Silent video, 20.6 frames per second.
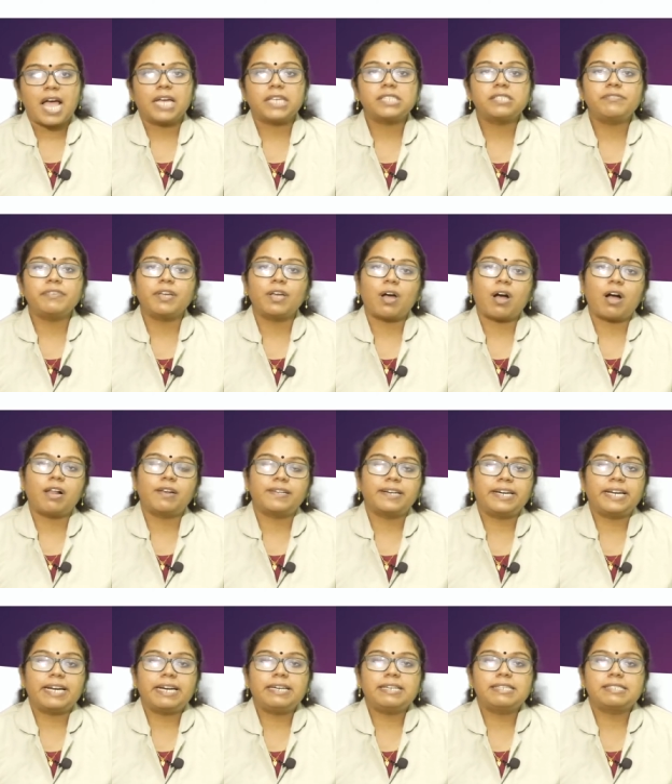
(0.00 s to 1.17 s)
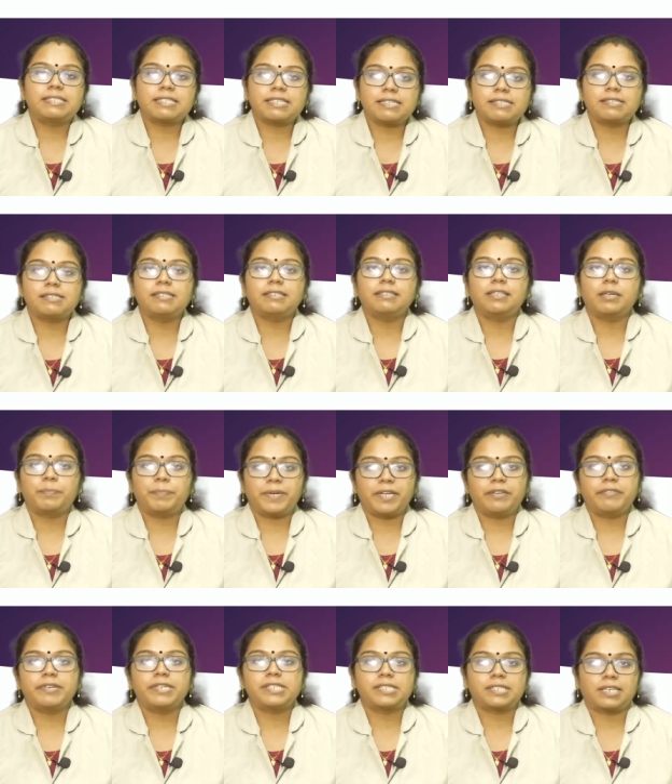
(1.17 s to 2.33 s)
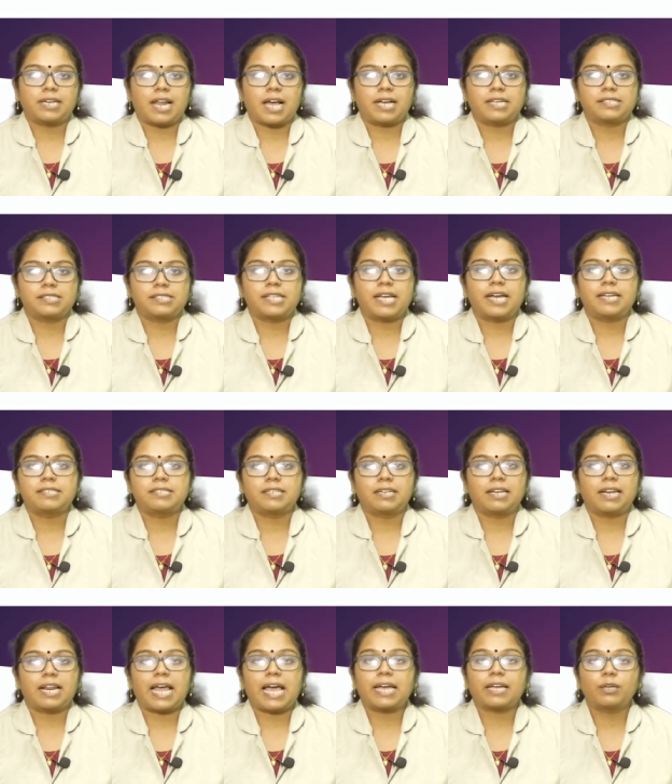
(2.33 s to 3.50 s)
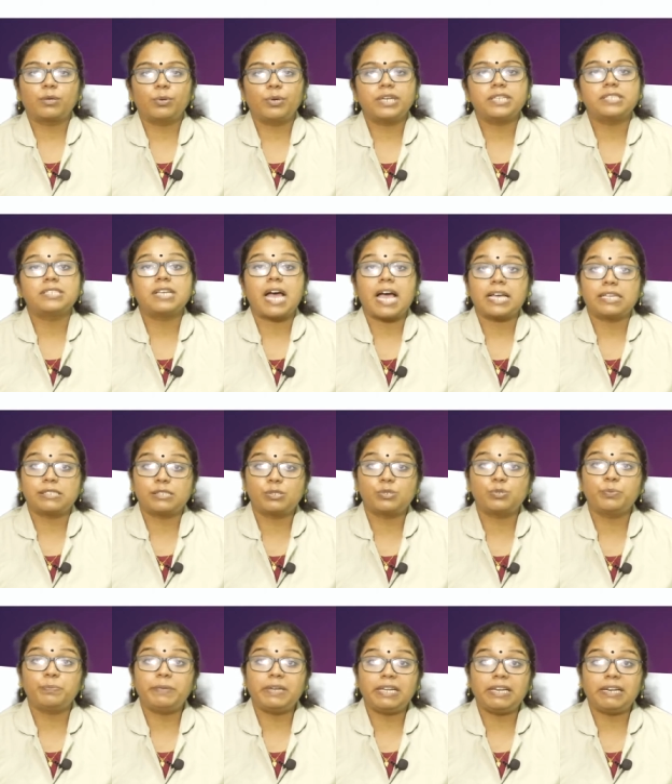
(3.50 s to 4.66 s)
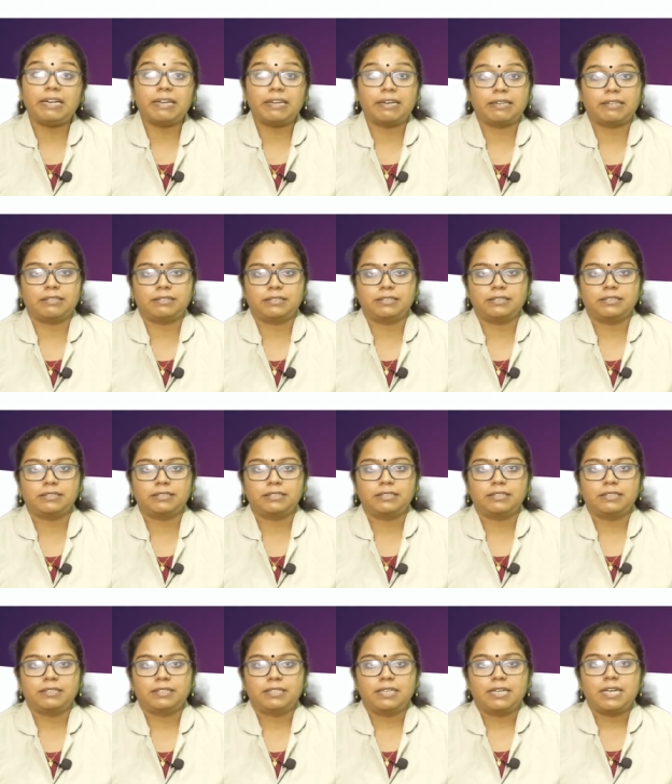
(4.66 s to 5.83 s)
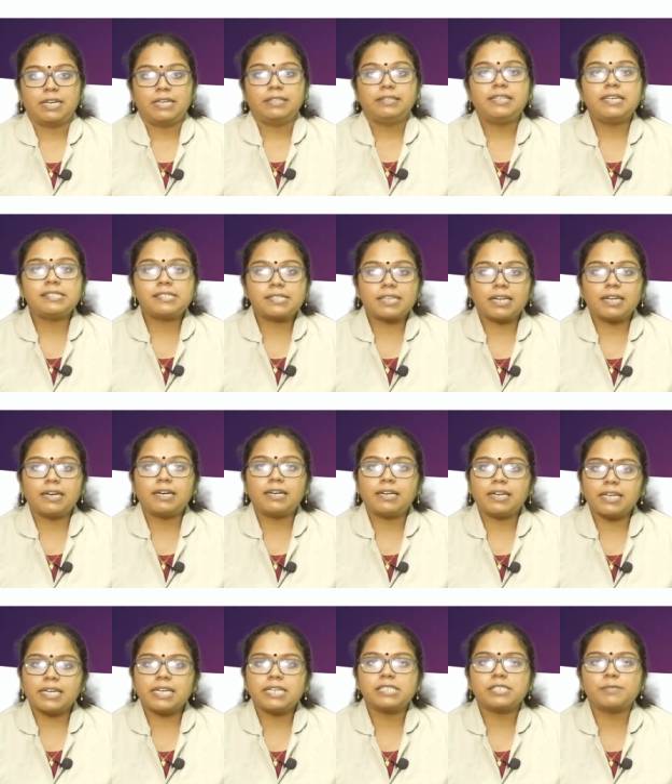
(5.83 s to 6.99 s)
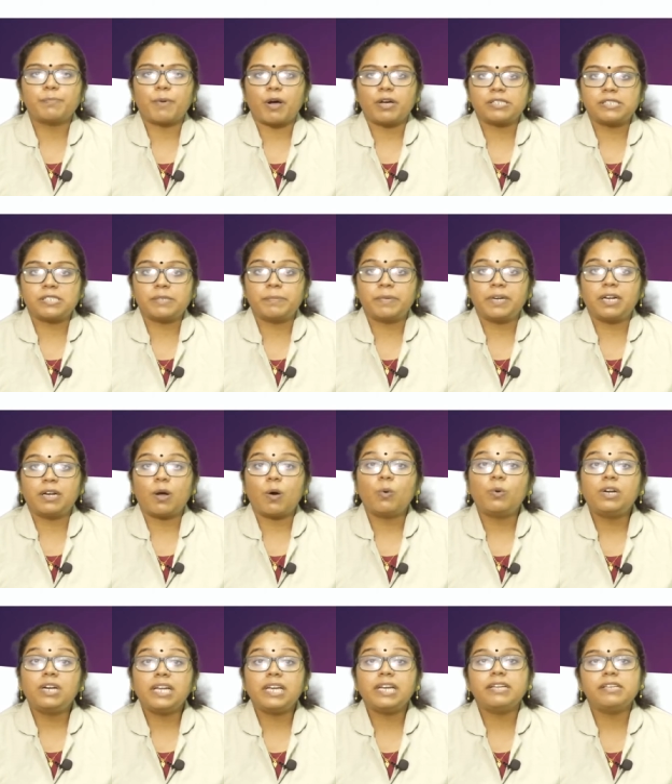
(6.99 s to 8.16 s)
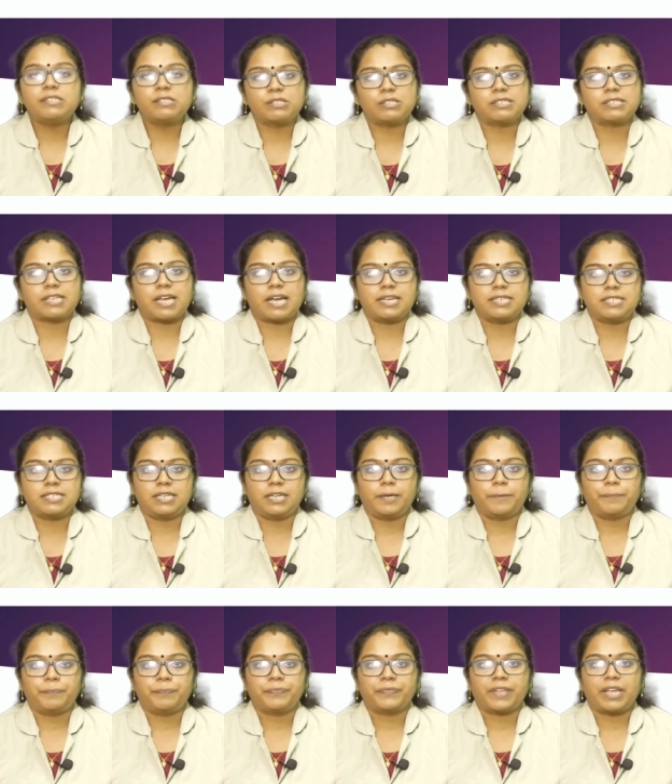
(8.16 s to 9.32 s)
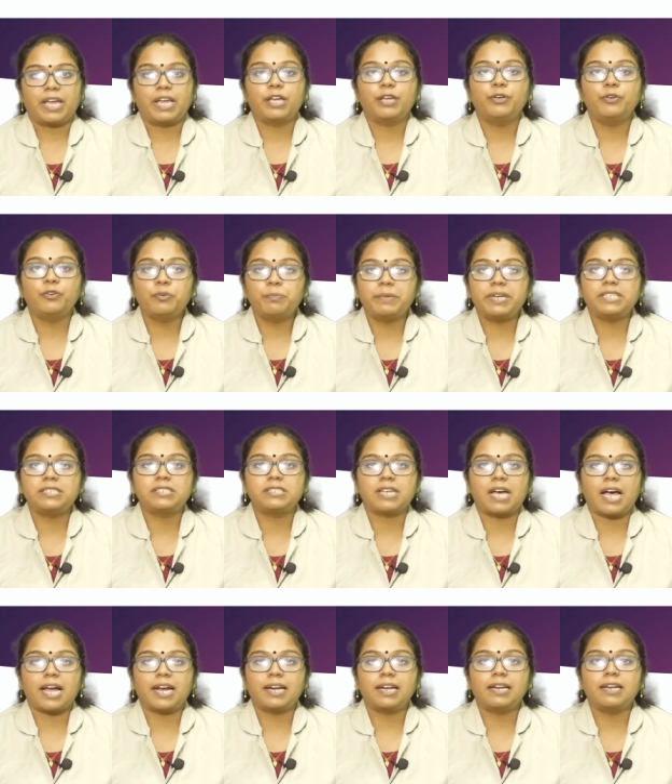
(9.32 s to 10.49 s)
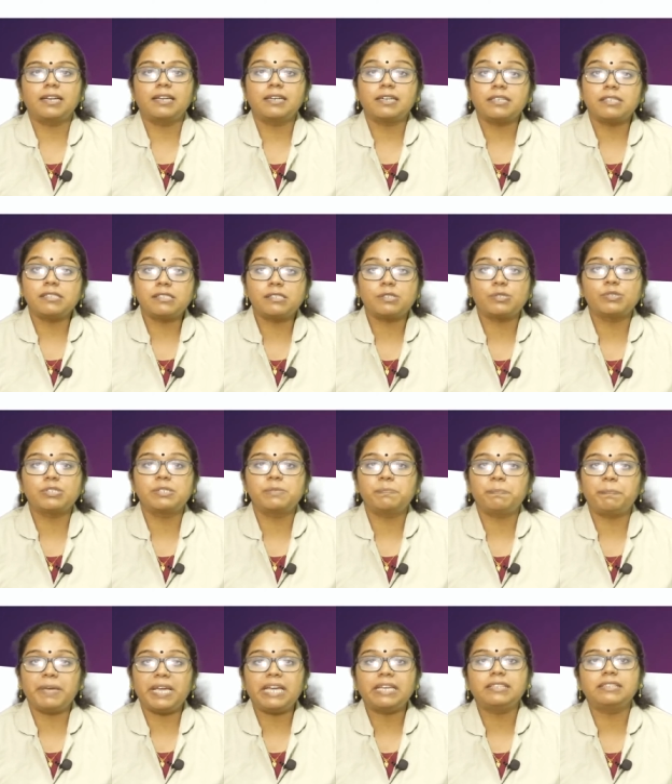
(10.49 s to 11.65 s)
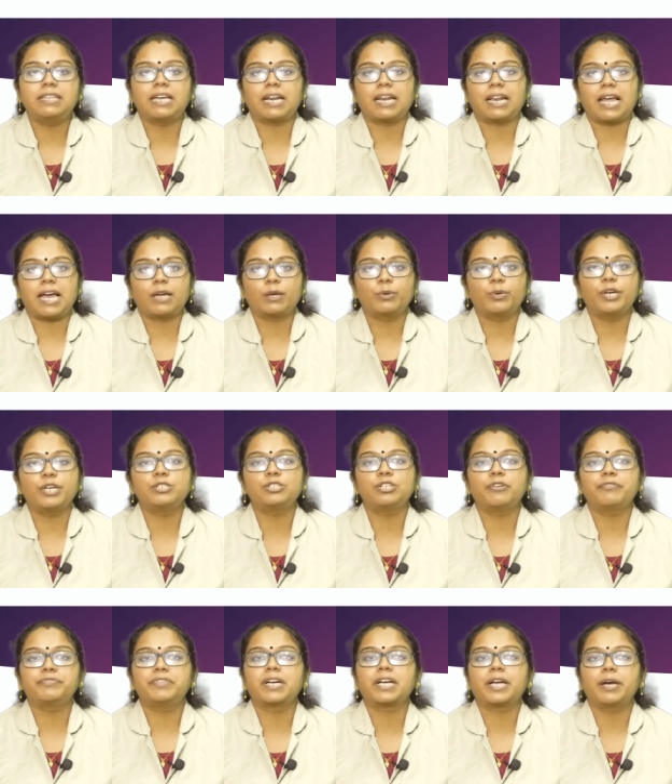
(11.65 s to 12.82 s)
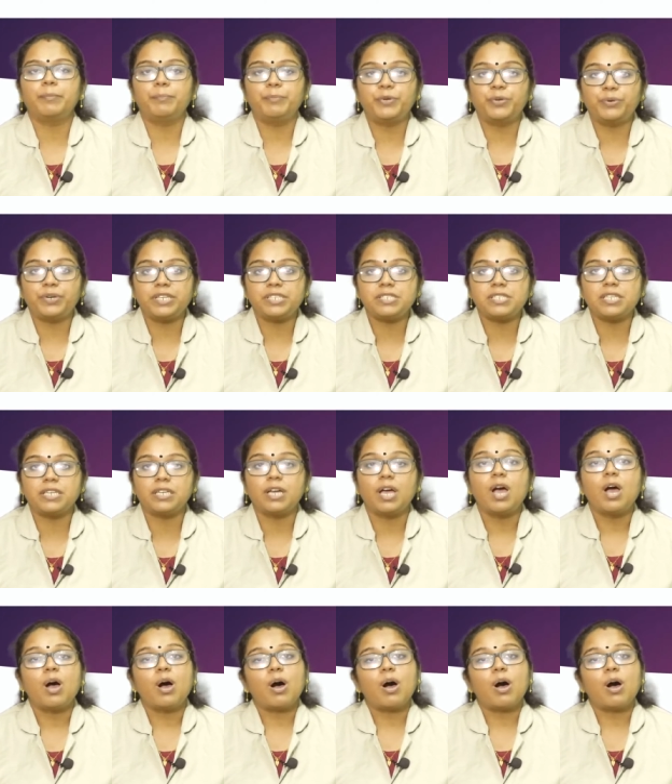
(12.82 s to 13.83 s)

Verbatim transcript: As we already discussed in the previous class, that language has to be learned. This learning is possible only in society. A human child learns to speak the language of the community